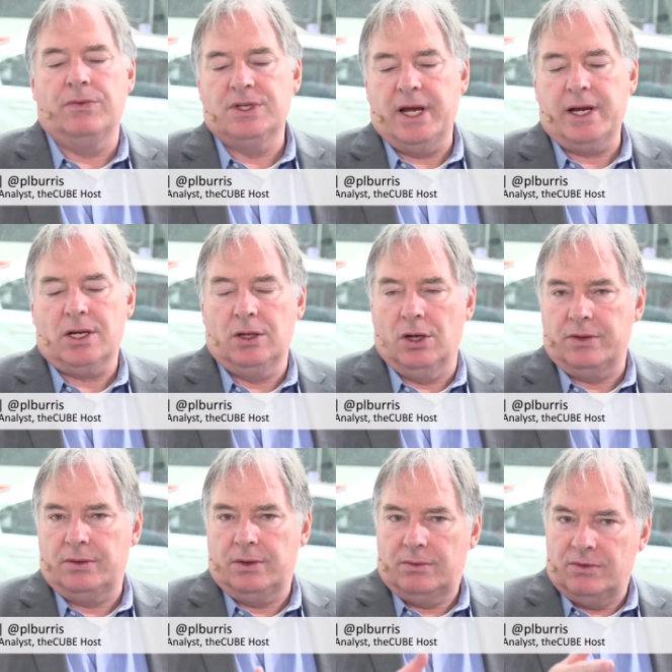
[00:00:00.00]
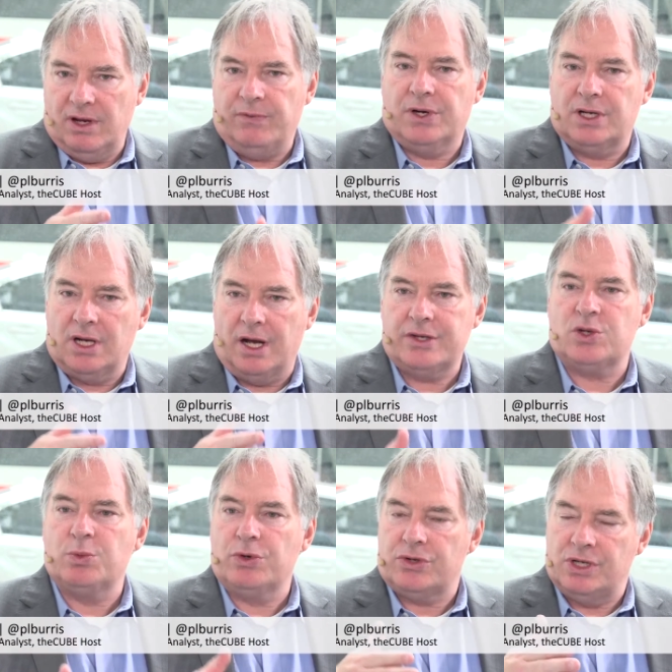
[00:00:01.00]
if you take a look, different
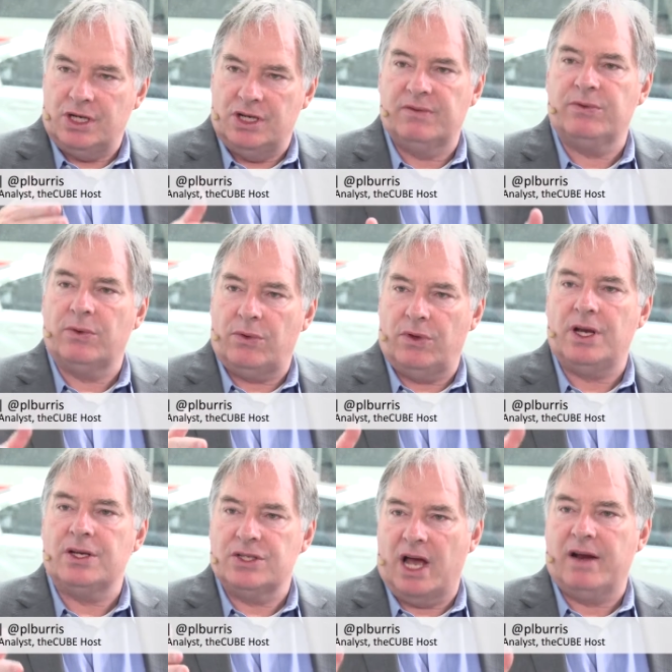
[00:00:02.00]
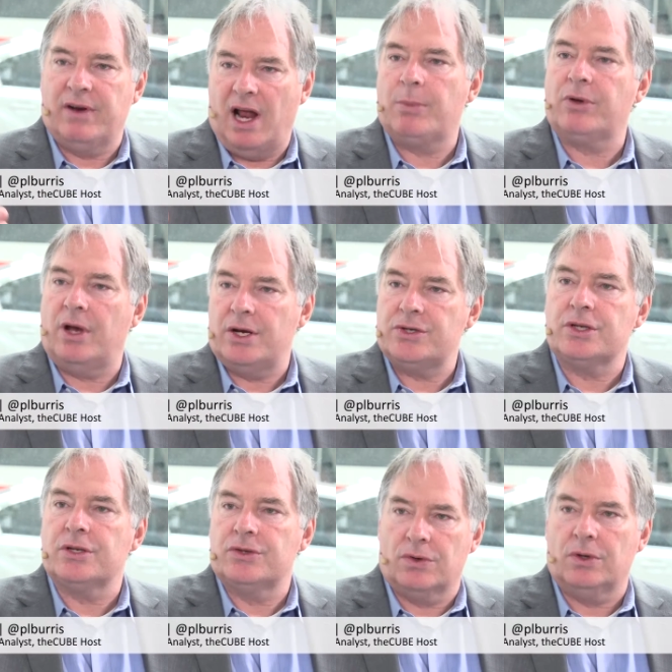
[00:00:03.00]
customers need different things out of an application
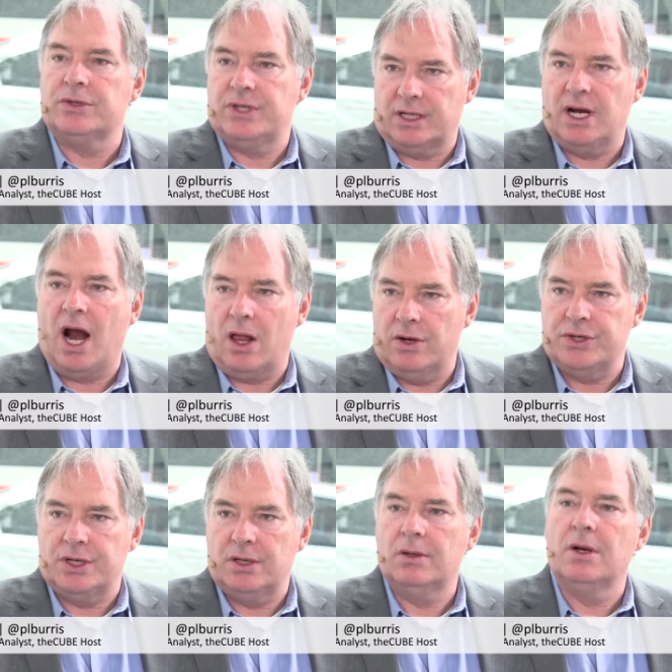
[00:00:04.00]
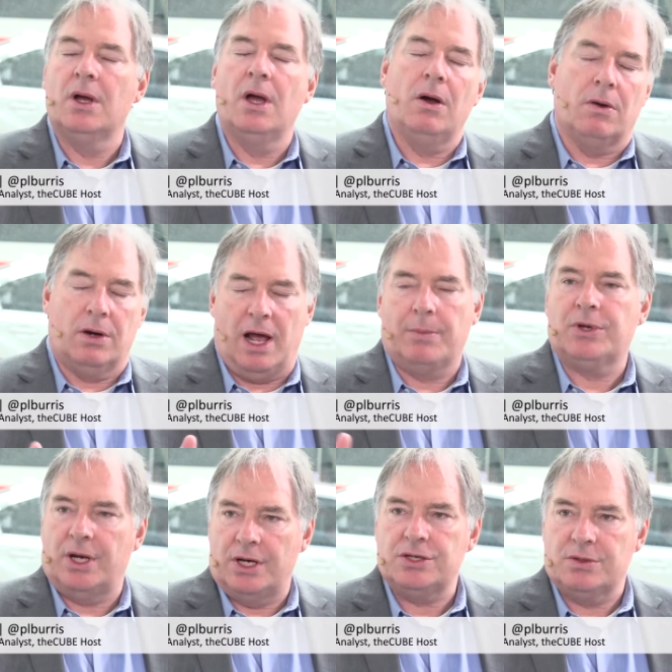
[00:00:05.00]
control technology mm -hmm. or an
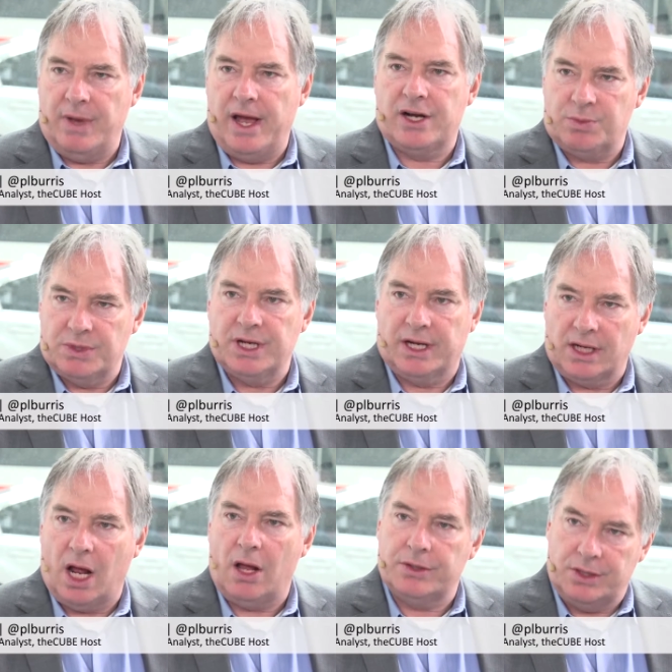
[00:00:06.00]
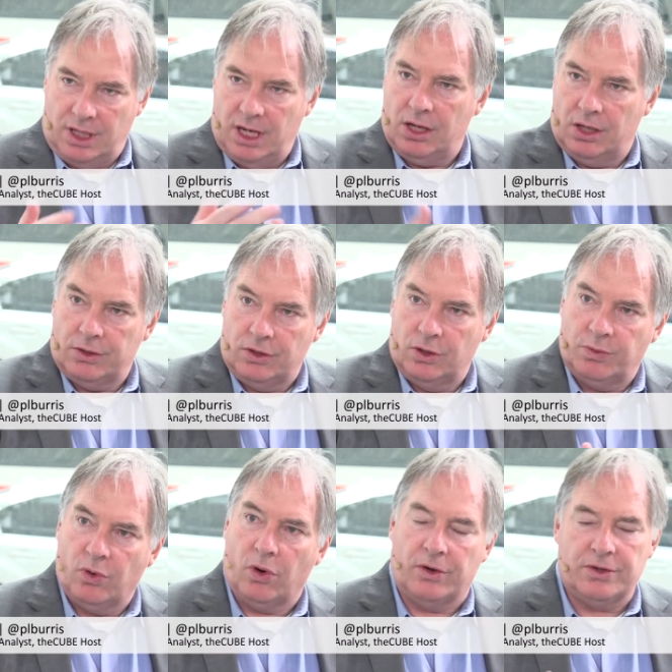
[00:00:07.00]
application management technology in the Hadoop
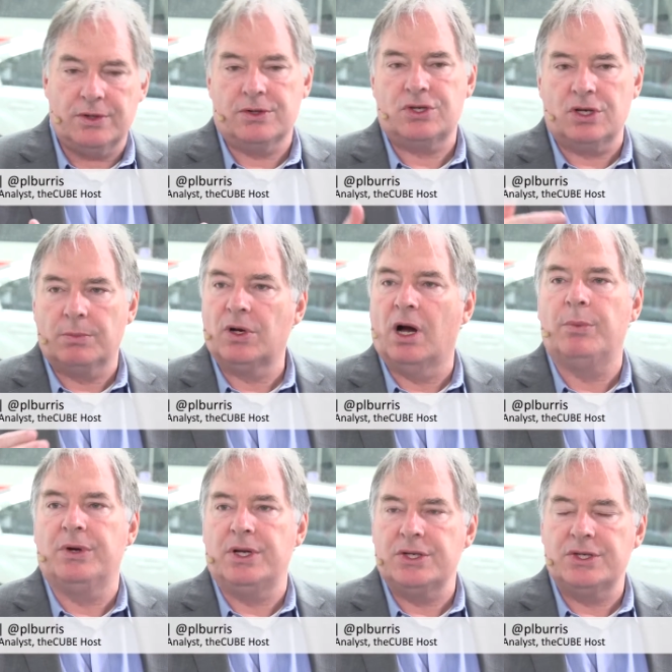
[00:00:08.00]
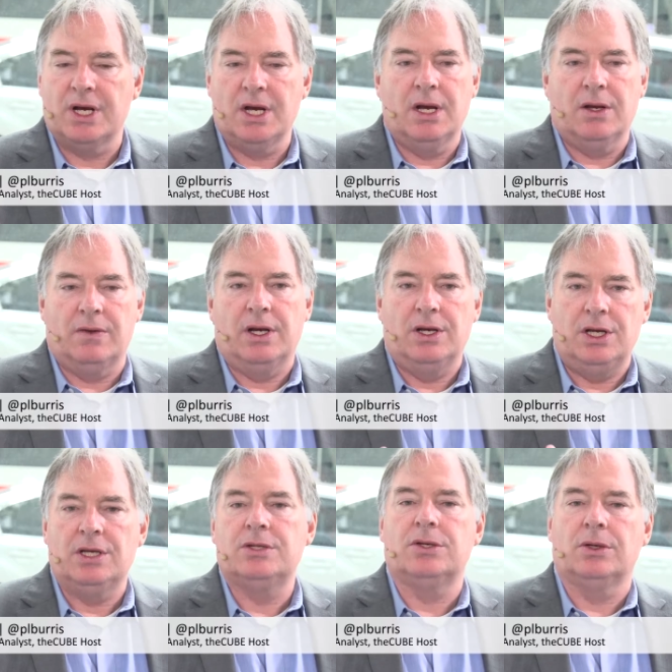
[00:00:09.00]
world. There's mm -hmm. some companies that
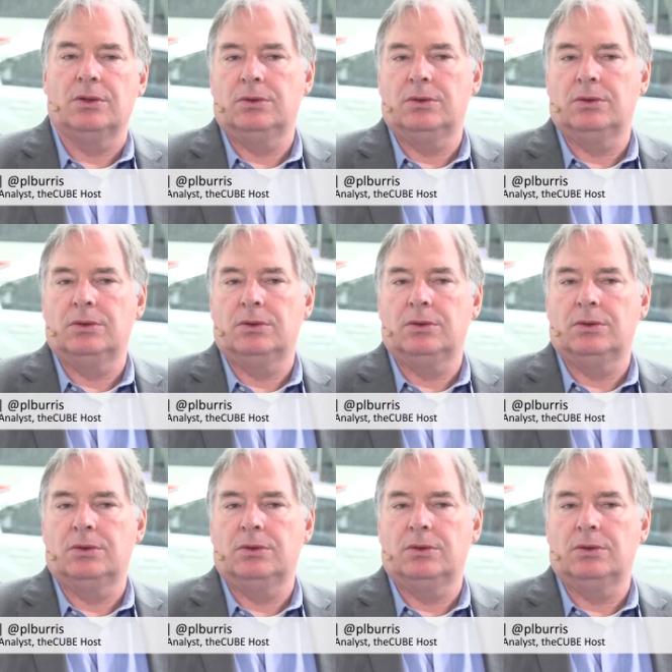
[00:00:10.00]
need to